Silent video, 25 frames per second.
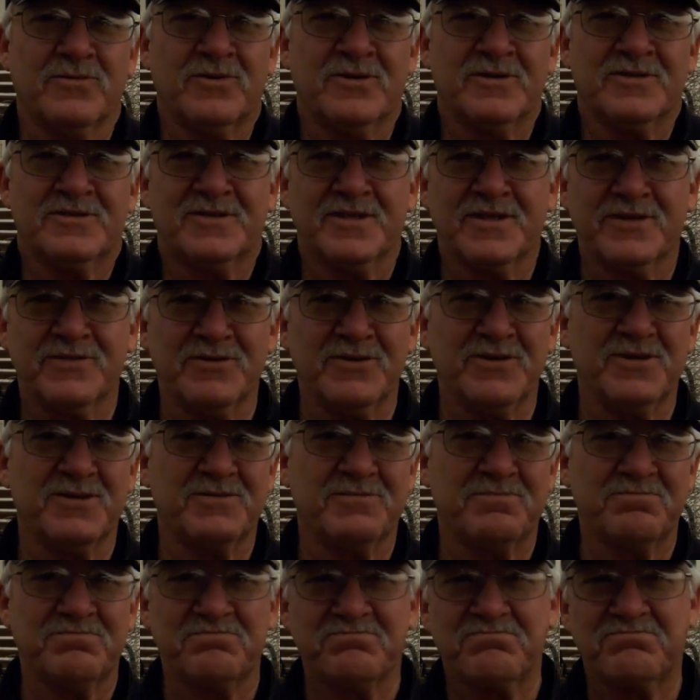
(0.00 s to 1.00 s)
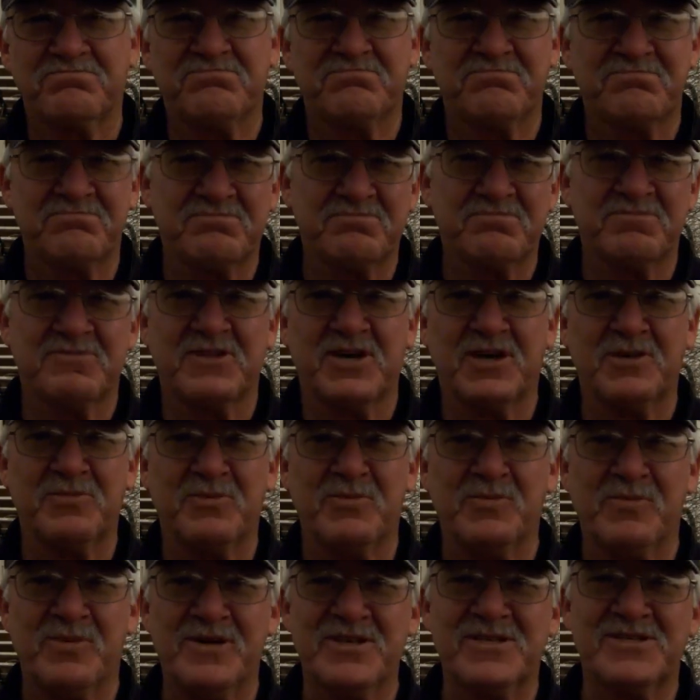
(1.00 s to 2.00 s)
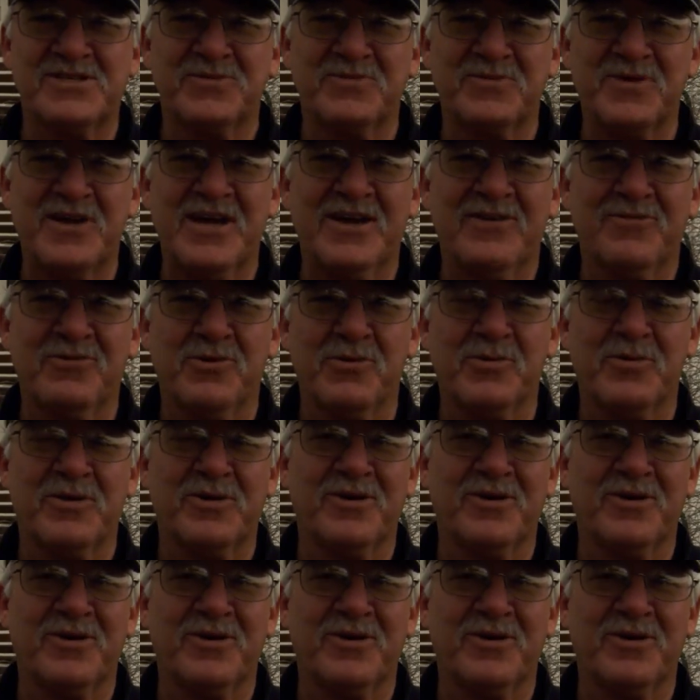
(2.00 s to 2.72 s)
once every couple months and we have what we